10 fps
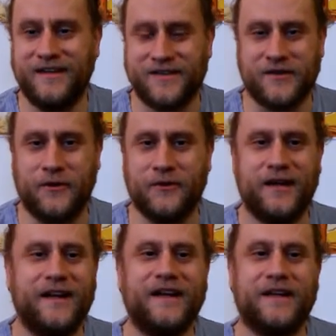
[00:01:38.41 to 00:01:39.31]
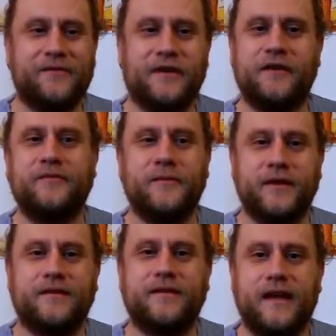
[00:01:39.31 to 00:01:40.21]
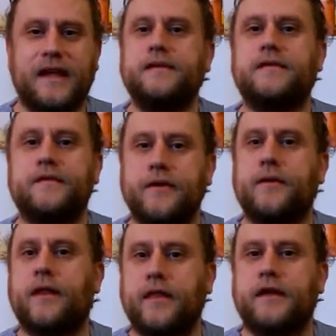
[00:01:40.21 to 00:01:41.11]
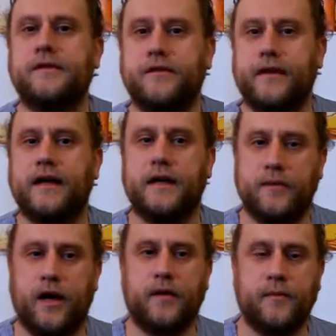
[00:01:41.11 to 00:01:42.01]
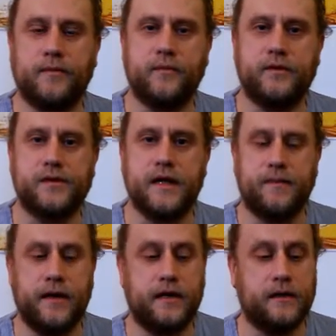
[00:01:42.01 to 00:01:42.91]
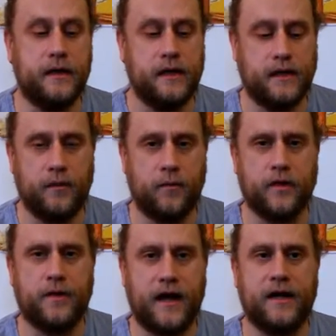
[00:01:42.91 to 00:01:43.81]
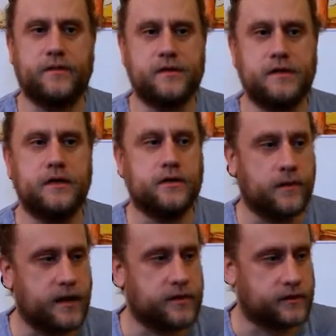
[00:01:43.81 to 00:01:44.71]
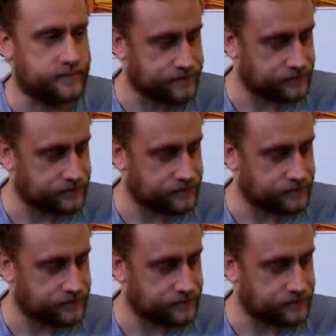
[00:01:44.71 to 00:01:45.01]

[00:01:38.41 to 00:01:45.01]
So if the government isn't doing things correctly, Parliament will step in. And what you had was a situation